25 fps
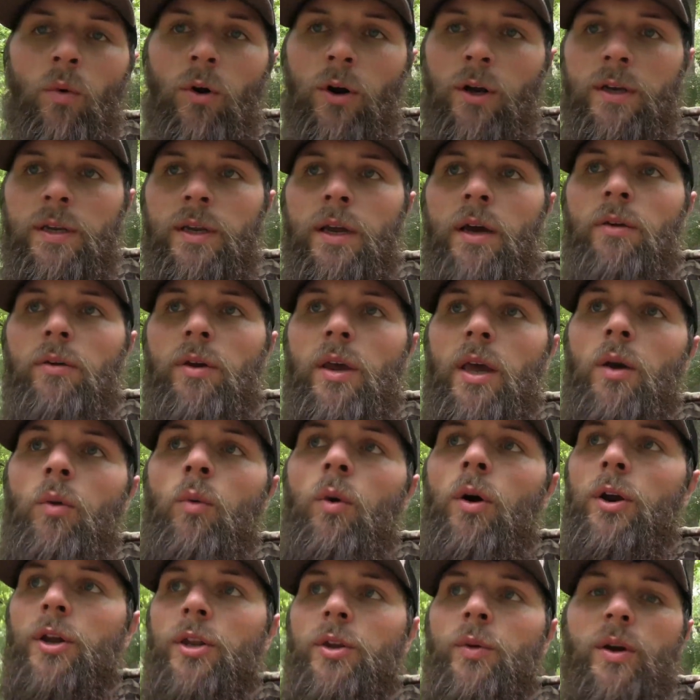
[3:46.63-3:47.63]
working down, okay,
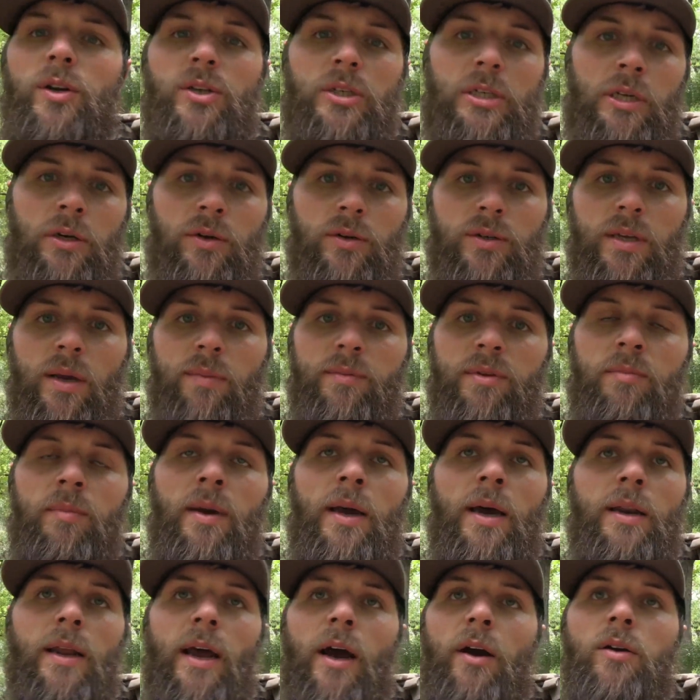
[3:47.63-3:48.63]
where can you actually intercept them
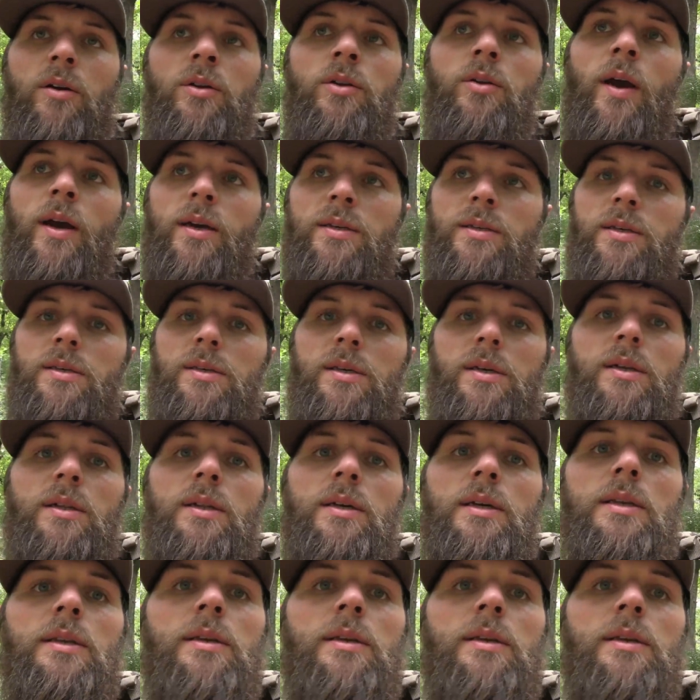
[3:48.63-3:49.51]
at? How can you access it clean?